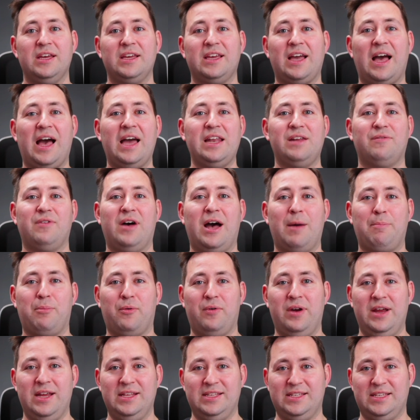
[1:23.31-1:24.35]
kind of
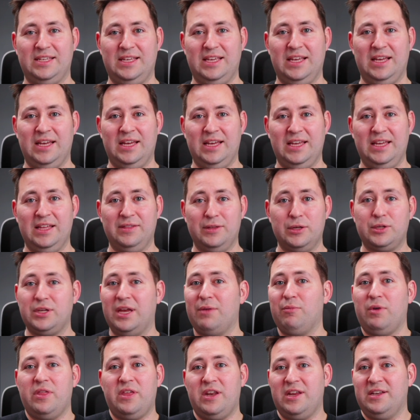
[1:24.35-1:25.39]
operates in the
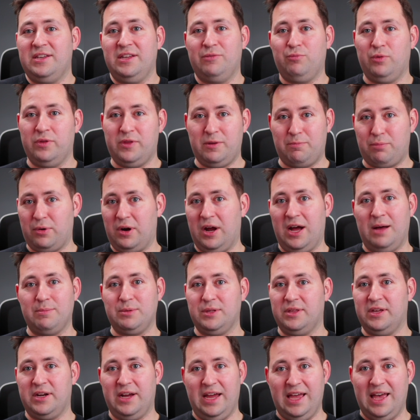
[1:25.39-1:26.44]
same way that it did with the
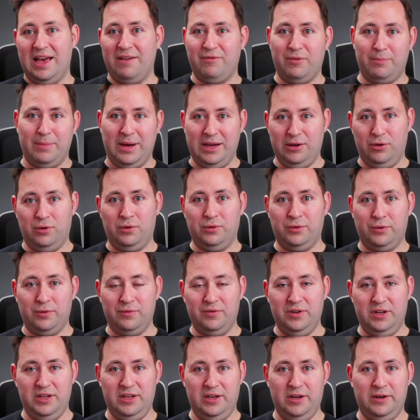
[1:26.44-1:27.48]
prompts that I have in my older
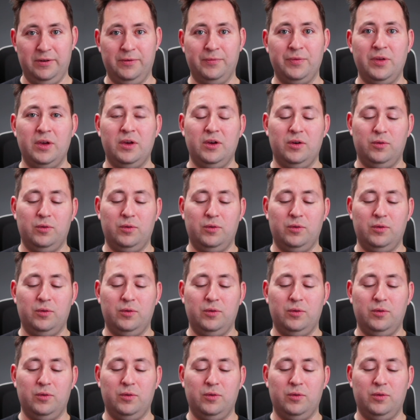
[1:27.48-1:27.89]
video,